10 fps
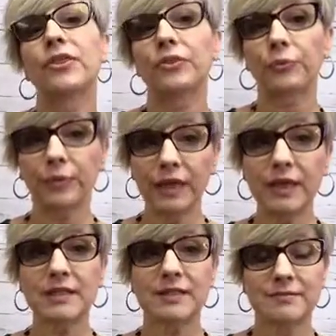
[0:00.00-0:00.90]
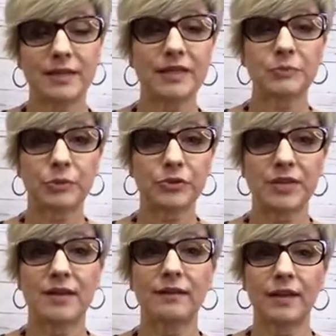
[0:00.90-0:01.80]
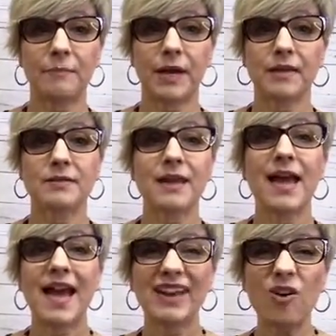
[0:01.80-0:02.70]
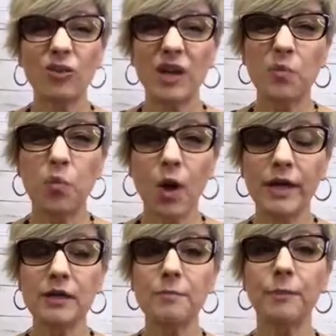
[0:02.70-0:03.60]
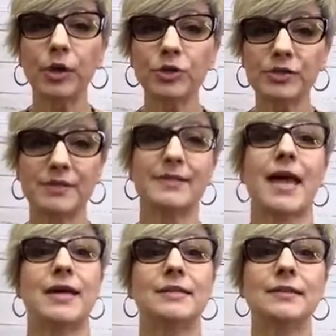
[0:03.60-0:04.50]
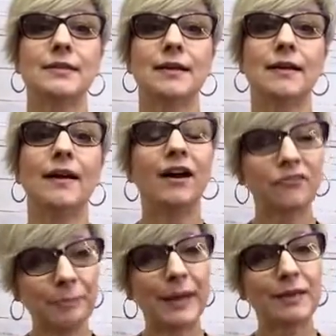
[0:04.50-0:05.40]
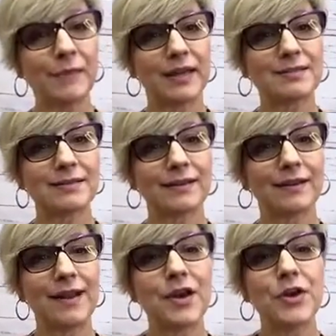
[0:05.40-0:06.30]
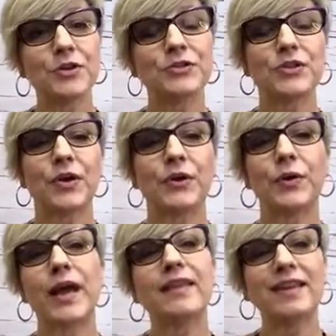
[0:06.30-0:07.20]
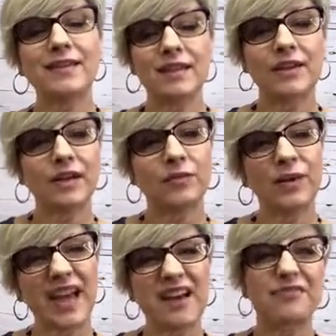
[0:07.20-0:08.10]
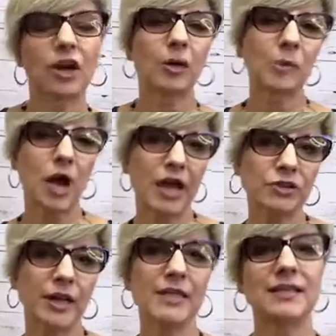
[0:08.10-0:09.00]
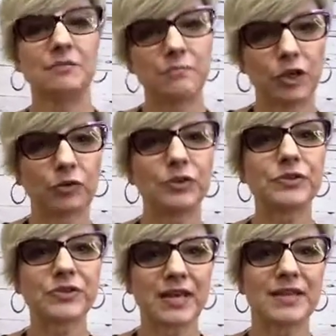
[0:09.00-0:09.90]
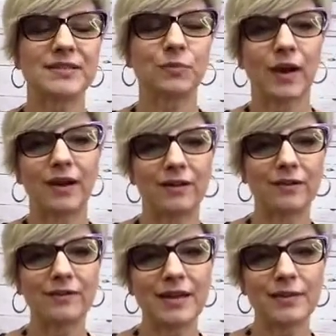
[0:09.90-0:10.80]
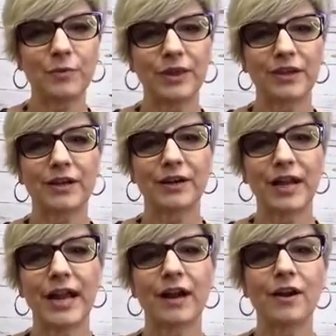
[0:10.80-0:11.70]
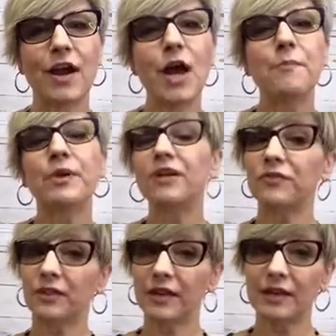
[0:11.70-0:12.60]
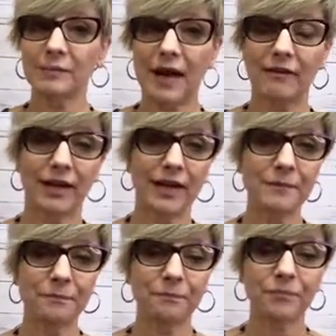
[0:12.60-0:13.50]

3 to 6% lipids, and only 1% of pigment. So, and then the we have carbohydrates and minerals as well within our hair. But if you think about it,